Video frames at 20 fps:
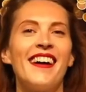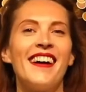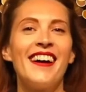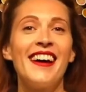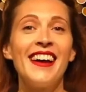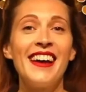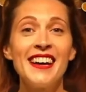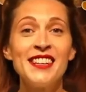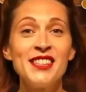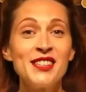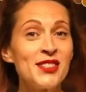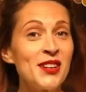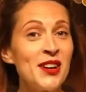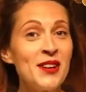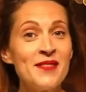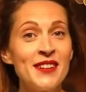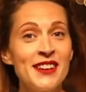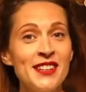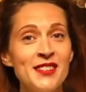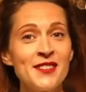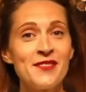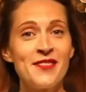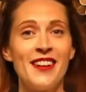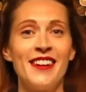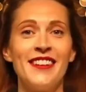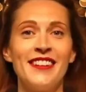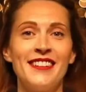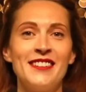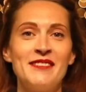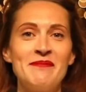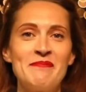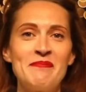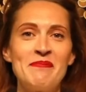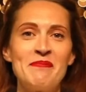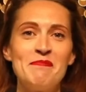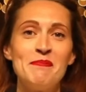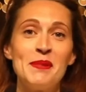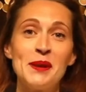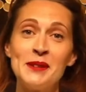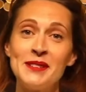I had so much fun
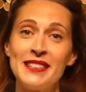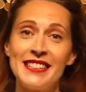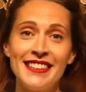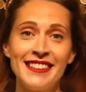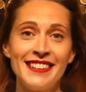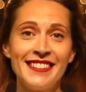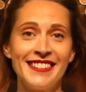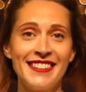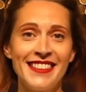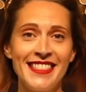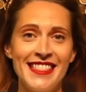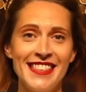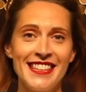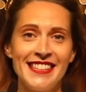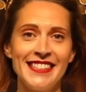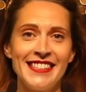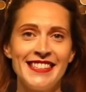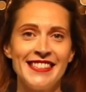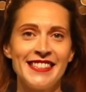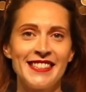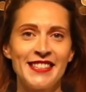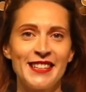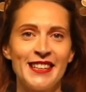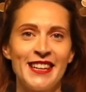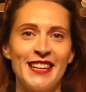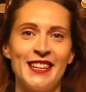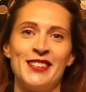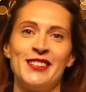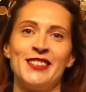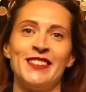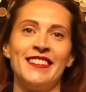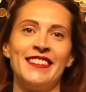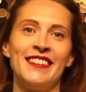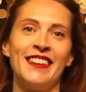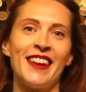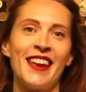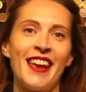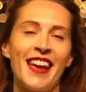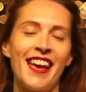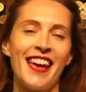building this
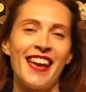installation,